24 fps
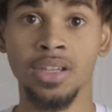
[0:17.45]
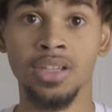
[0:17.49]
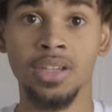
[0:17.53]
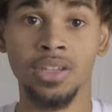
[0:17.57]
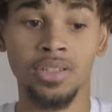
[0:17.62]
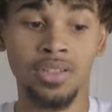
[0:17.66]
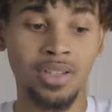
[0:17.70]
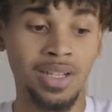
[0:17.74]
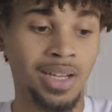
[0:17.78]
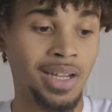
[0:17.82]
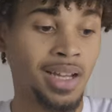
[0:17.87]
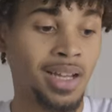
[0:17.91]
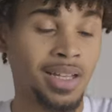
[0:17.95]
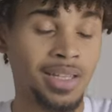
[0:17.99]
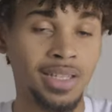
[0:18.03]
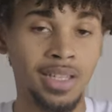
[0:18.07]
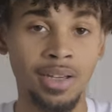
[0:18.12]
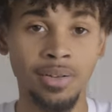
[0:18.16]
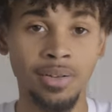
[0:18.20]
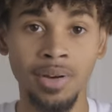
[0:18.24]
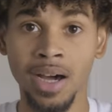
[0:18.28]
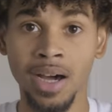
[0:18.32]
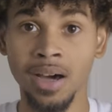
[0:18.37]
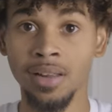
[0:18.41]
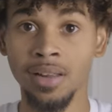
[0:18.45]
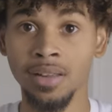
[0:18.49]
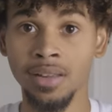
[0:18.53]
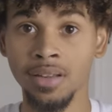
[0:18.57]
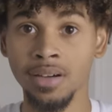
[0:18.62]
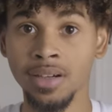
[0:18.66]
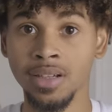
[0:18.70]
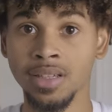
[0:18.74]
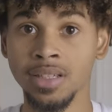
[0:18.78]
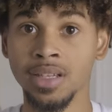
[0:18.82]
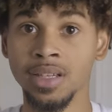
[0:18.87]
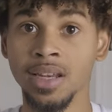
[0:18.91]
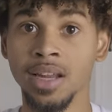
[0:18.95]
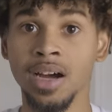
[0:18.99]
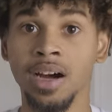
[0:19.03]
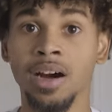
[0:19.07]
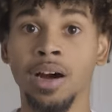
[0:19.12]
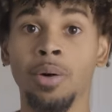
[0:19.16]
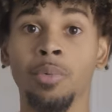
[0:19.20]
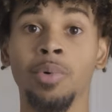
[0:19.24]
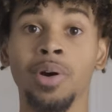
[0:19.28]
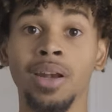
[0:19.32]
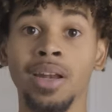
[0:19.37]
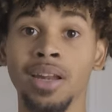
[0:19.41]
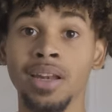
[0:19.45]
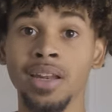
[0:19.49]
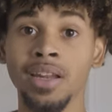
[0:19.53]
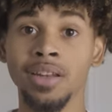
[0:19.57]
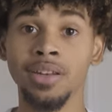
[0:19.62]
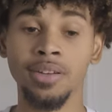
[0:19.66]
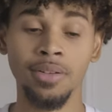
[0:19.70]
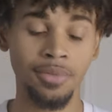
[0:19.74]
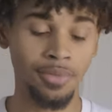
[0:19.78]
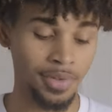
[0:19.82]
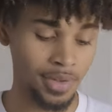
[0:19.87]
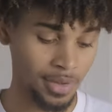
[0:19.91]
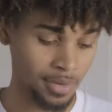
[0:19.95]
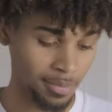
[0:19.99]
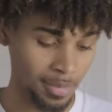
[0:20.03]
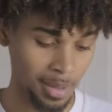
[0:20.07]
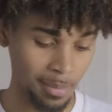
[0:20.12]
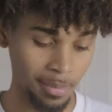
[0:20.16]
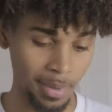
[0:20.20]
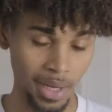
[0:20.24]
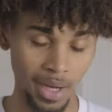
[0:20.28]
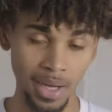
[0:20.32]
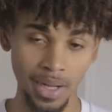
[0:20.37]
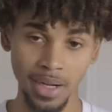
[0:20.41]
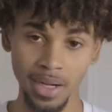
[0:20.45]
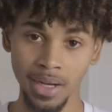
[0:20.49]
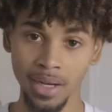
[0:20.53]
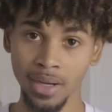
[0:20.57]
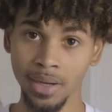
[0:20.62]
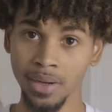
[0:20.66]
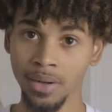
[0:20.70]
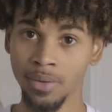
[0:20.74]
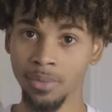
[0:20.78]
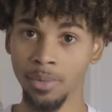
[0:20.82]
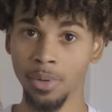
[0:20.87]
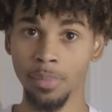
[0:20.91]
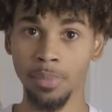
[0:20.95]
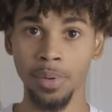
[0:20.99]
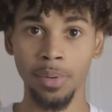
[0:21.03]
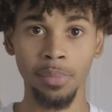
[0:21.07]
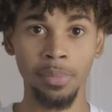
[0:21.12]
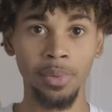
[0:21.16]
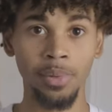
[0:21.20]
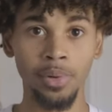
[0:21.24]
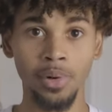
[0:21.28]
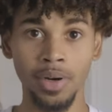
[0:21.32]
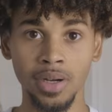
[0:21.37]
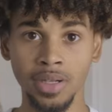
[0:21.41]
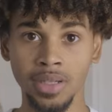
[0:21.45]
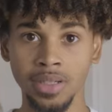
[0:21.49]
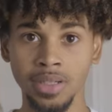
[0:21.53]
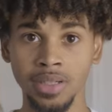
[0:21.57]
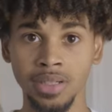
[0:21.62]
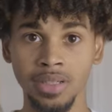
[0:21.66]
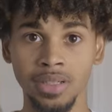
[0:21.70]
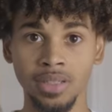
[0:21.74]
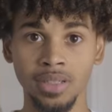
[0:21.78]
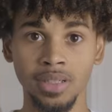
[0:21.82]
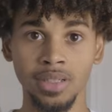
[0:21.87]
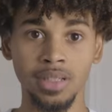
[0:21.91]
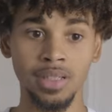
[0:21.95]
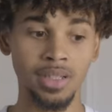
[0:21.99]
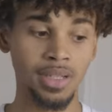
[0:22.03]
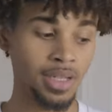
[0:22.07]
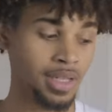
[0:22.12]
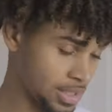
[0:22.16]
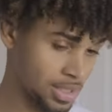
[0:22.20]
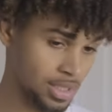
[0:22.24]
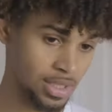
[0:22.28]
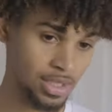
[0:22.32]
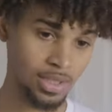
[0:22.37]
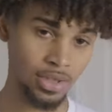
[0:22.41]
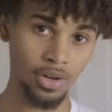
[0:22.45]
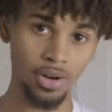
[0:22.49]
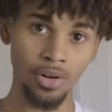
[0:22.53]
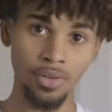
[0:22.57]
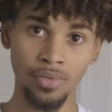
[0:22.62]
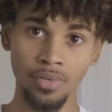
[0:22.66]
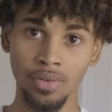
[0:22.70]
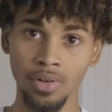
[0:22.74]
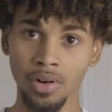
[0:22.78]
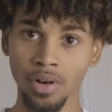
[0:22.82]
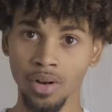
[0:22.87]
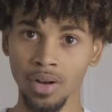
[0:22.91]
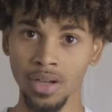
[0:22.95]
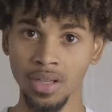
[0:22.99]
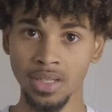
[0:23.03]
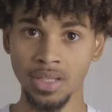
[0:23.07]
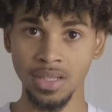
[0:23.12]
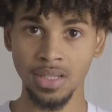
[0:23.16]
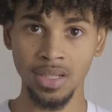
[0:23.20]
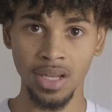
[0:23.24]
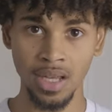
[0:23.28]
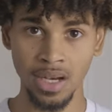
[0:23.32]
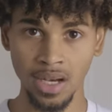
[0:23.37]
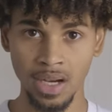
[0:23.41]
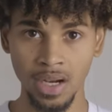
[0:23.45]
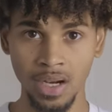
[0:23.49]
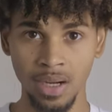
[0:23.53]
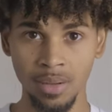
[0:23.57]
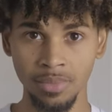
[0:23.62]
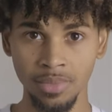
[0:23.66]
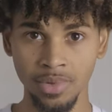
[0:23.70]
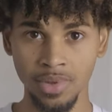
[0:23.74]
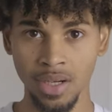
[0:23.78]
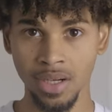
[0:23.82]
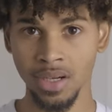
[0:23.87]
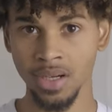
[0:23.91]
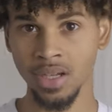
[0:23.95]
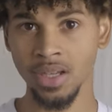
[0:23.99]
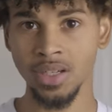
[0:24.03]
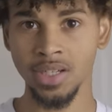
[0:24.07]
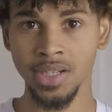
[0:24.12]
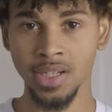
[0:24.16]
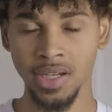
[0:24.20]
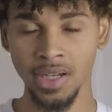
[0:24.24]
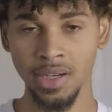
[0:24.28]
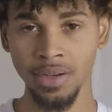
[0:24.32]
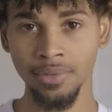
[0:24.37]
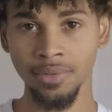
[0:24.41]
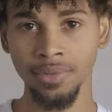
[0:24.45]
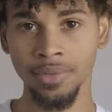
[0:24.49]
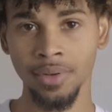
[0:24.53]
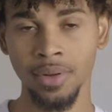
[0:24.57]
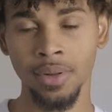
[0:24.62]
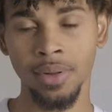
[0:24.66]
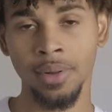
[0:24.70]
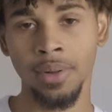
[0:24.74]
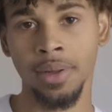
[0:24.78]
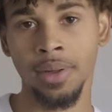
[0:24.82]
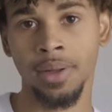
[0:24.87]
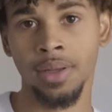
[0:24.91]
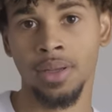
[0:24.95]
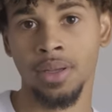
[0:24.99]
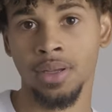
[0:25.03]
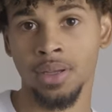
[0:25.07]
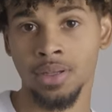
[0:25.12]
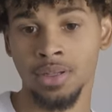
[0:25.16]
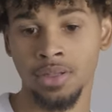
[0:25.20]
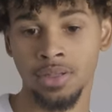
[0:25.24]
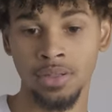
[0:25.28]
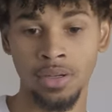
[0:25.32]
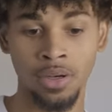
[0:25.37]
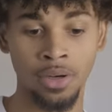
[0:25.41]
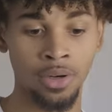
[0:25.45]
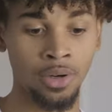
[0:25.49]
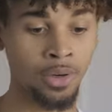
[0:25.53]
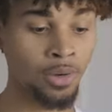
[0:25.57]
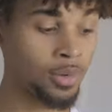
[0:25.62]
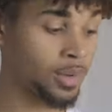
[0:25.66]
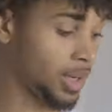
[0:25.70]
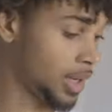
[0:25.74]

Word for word: just so you guys see how it looks and how I wanted it to fit on my body with proportions and just the overall aesthetic I'm trying to achieve. So